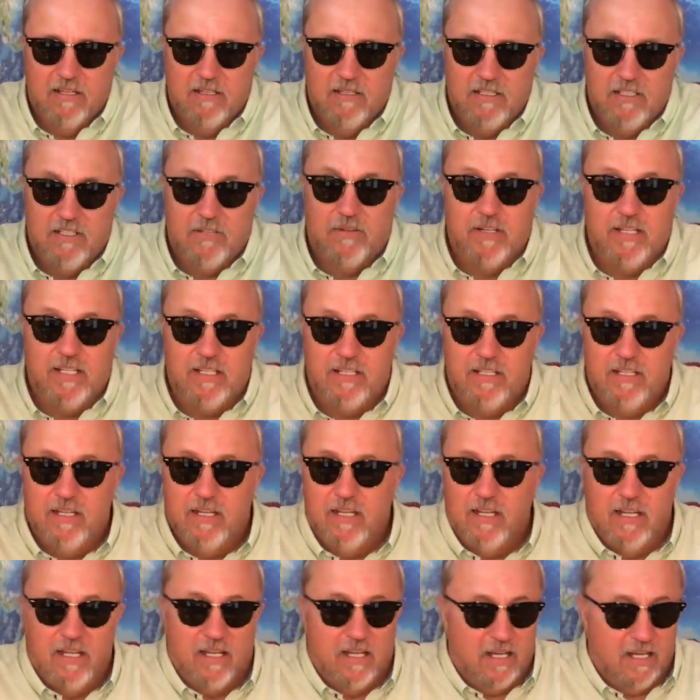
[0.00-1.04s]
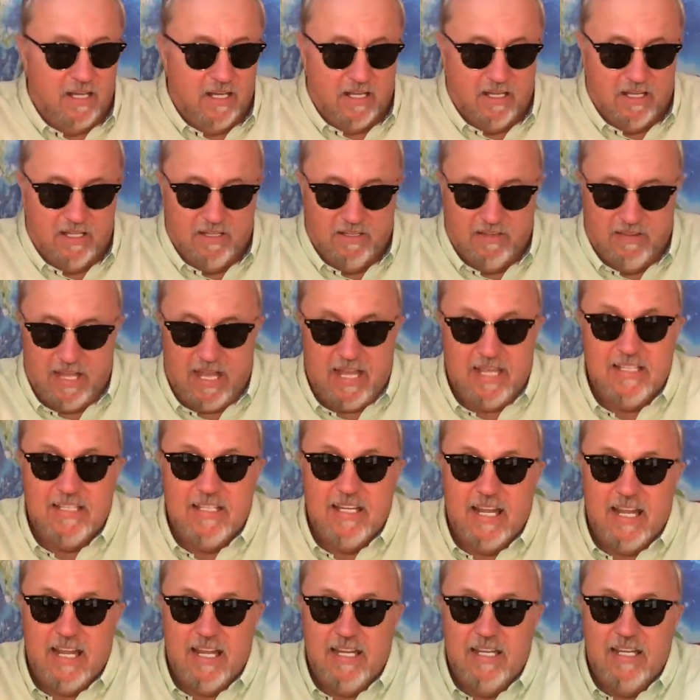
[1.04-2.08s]
during that
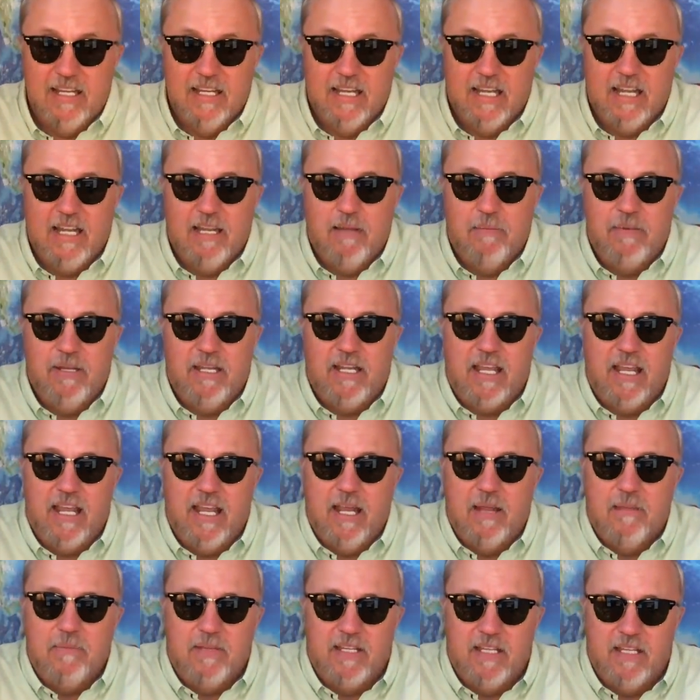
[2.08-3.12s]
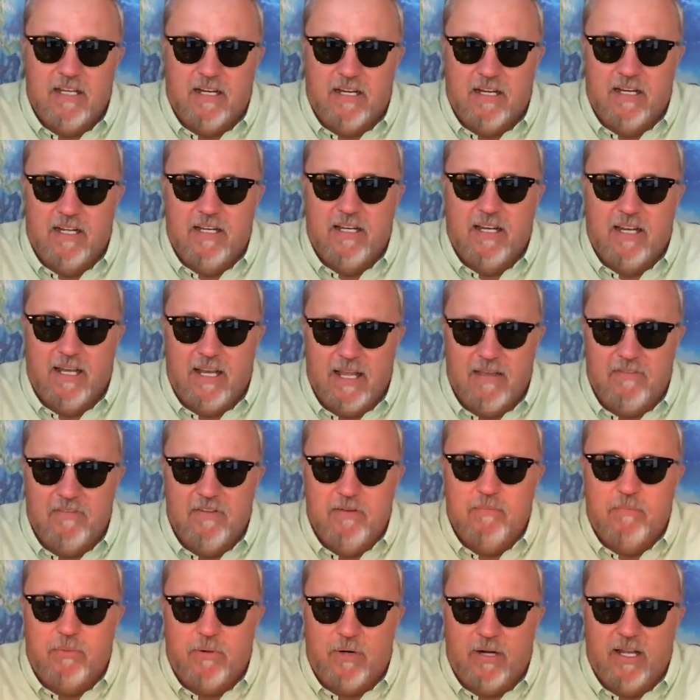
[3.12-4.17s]
day, he became the
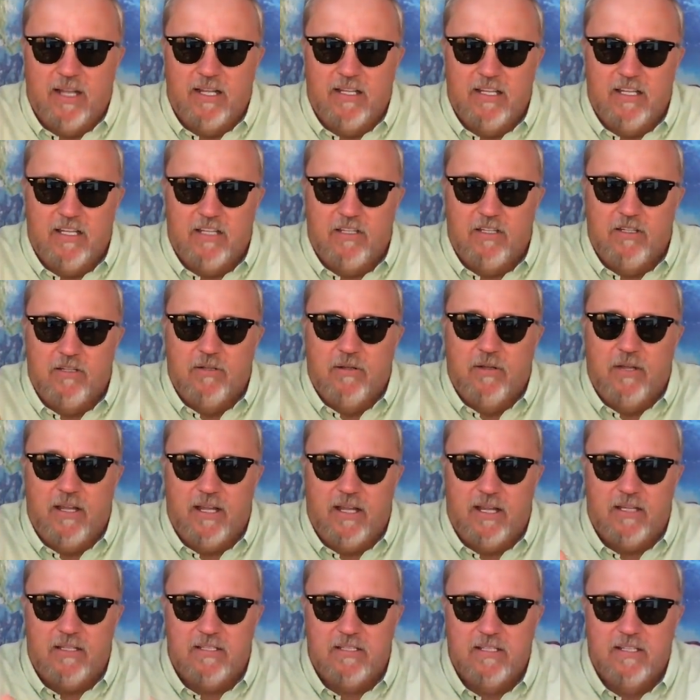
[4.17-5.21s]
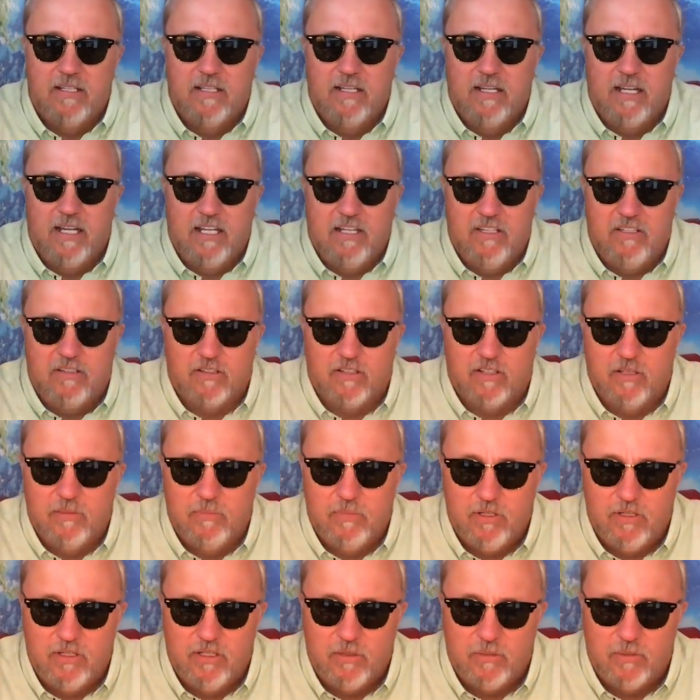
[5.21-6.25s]
unleavened bread that you ate in your
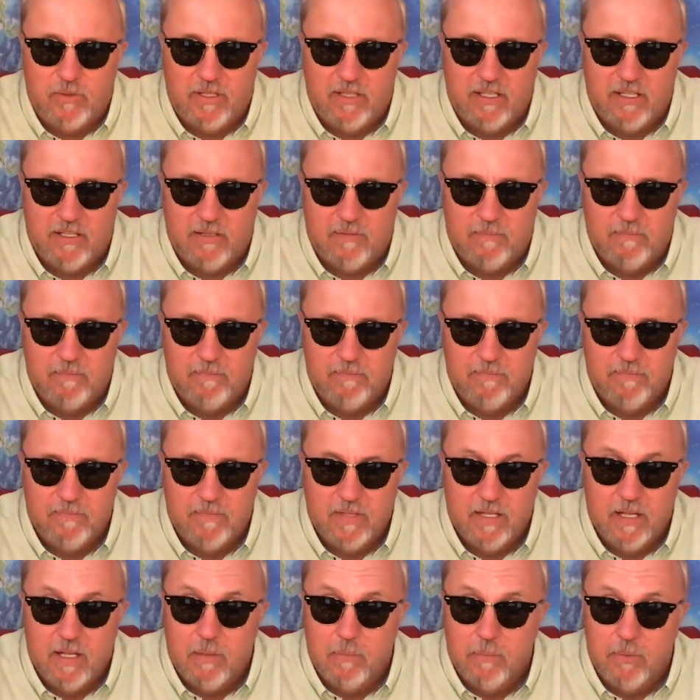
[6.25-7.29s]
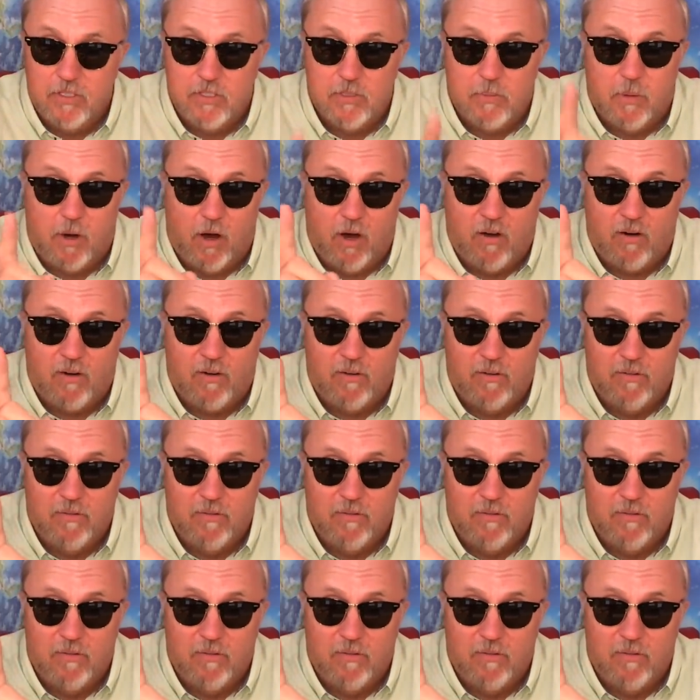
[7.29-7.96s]
communion with him. But tomorrow,